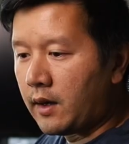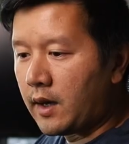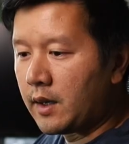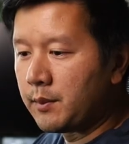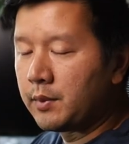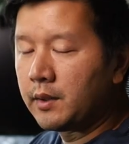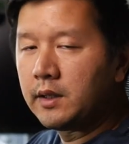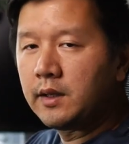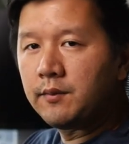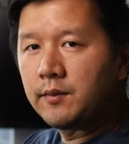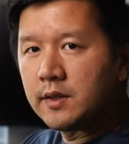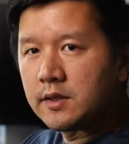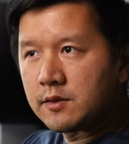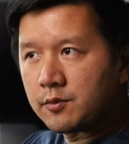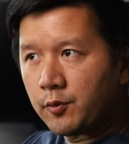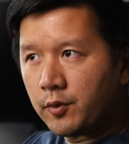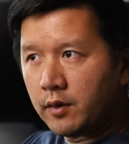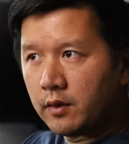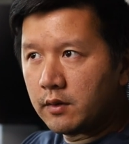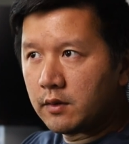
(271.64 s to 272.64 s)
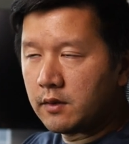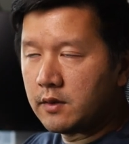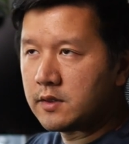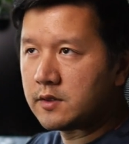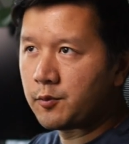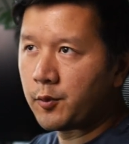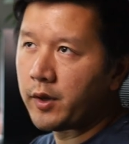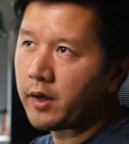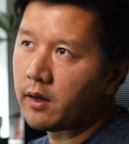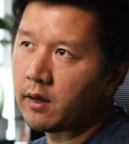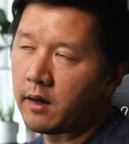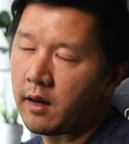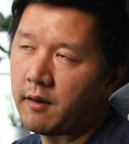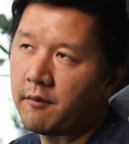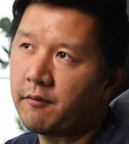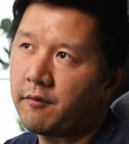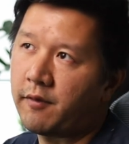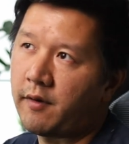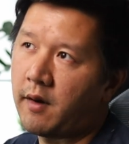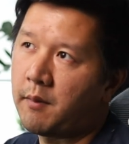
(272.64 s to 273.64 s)
I believe the squeak
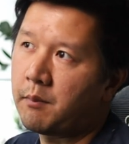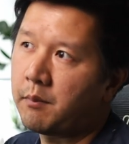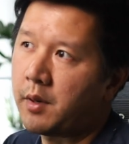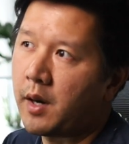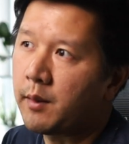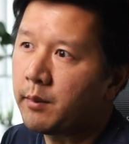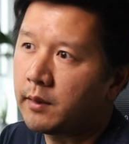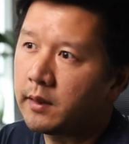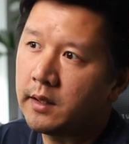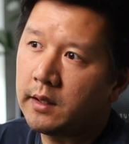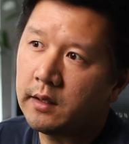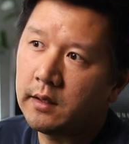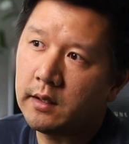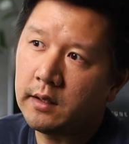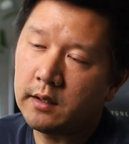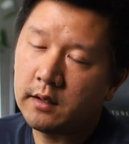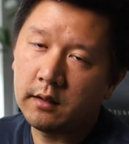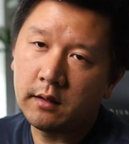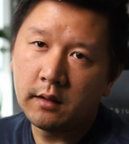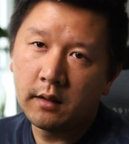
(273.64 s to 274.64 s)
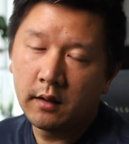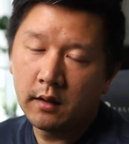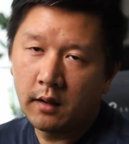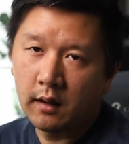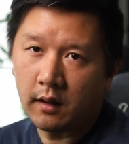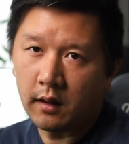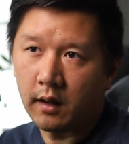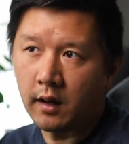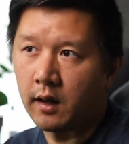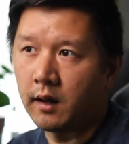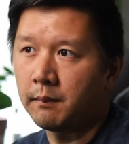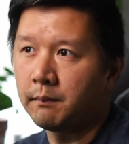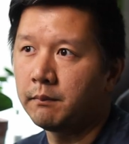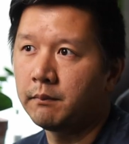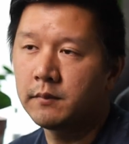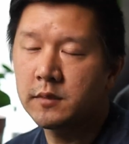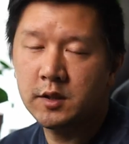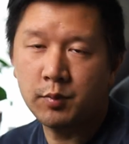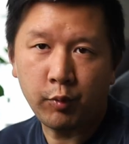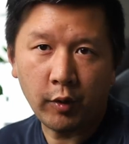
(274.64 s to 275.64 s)
came from probably the
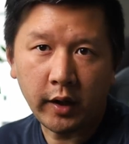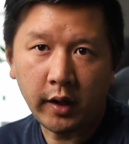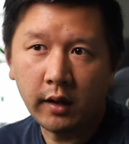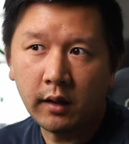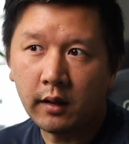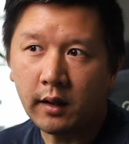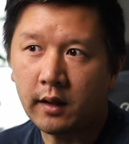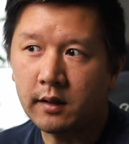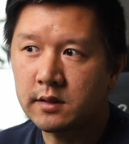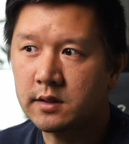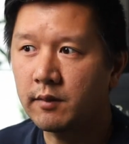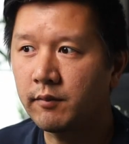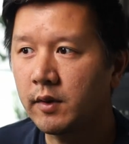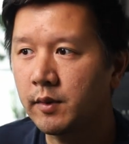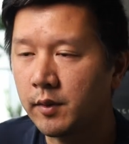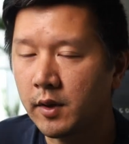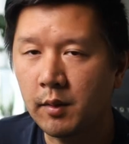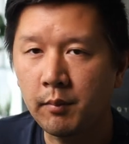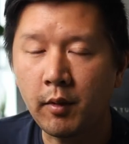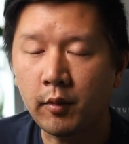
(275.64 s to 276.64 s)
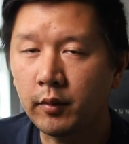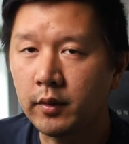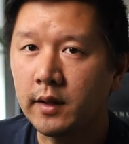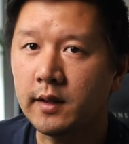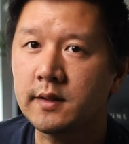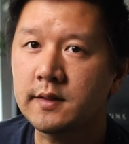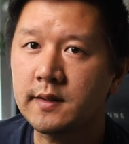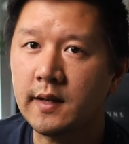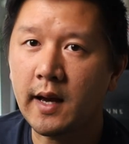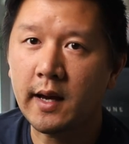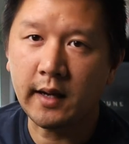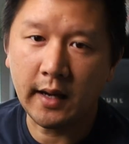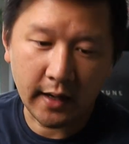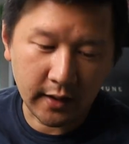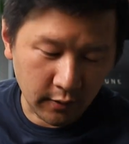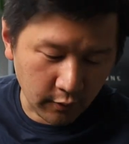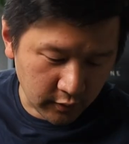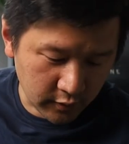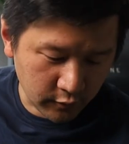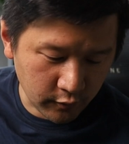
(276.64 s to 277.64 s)
spring and somewhat component inside. I
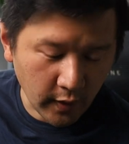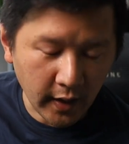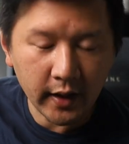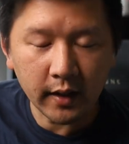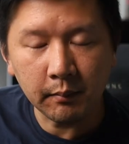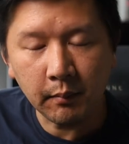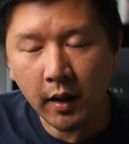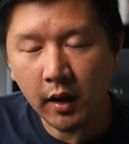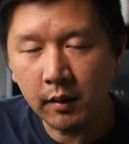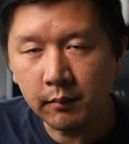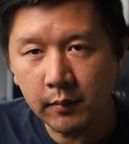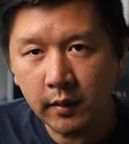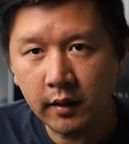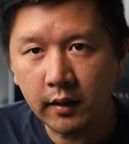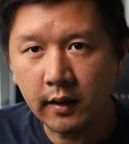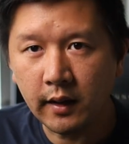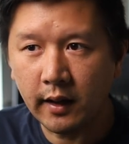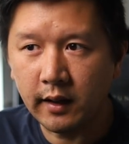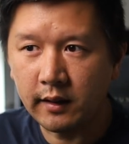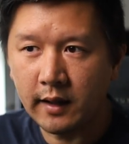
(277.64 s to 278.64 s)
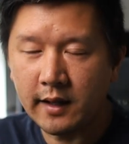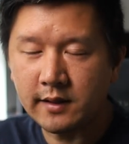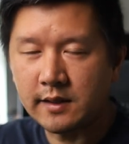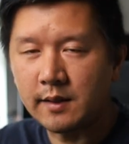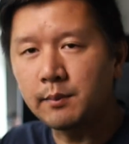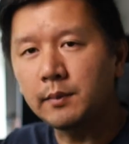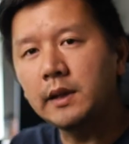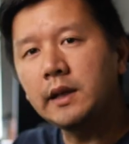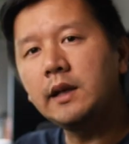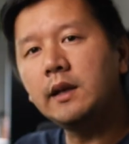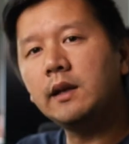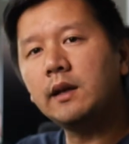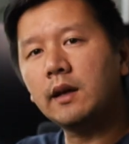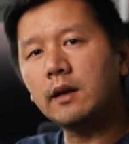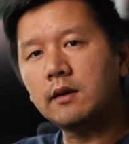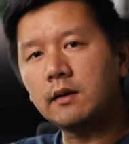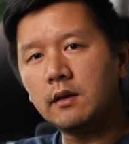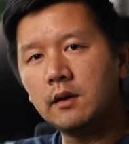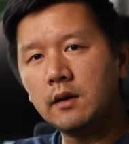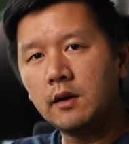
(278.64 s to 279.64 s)
know it's right in the bottom here, and as I'm leaning
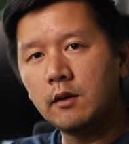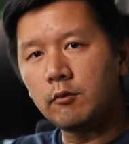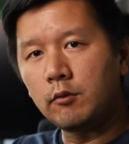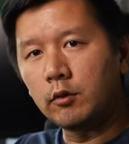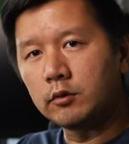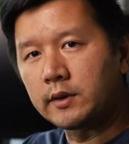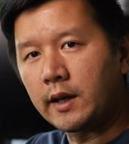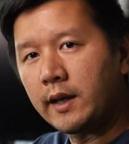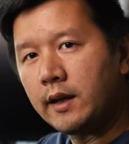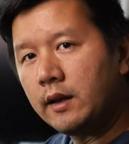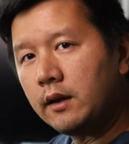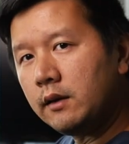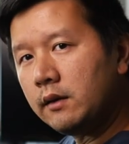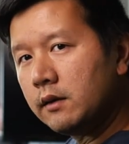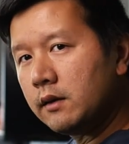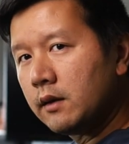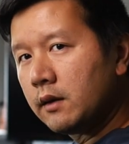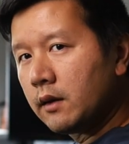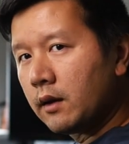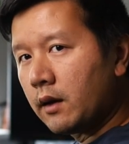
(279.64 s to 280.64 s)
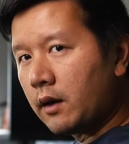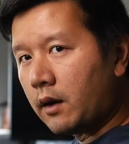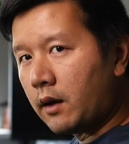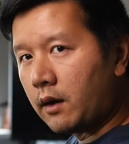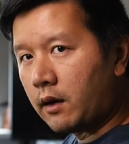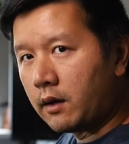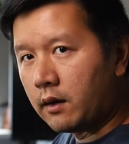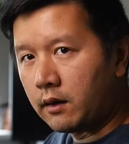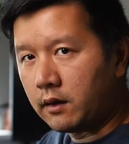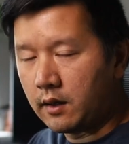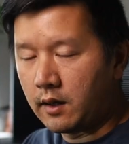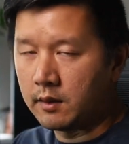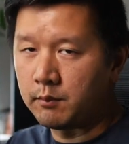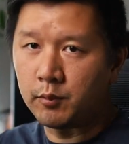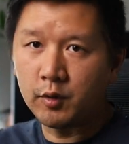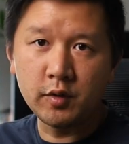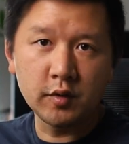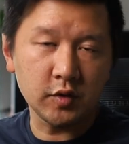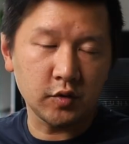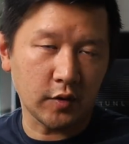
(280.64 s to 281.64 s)
and rotating and
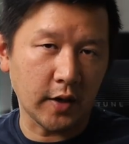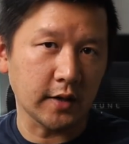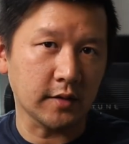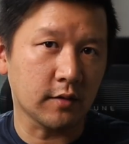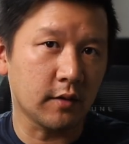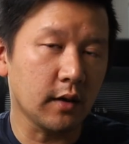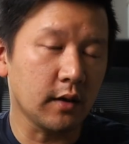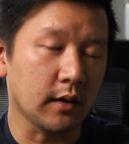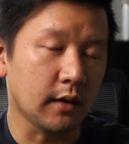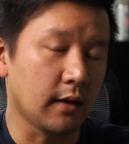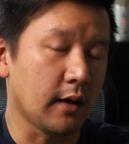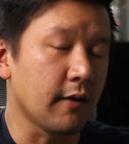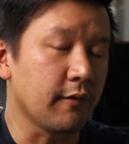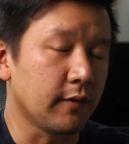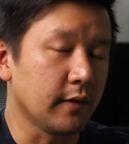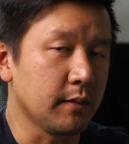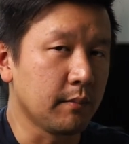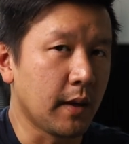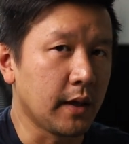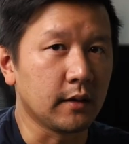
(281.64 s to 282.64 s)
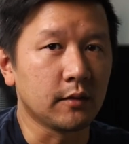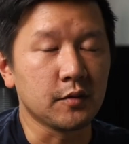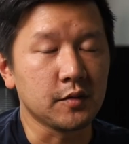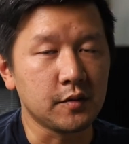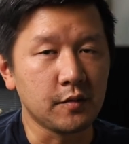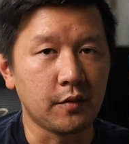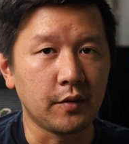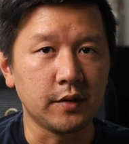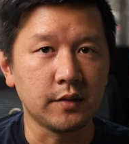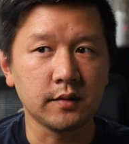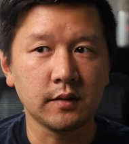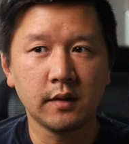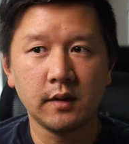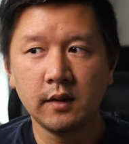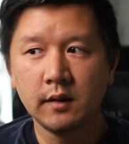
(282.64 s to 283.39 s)
putting stress on it, it definitely makes those noise.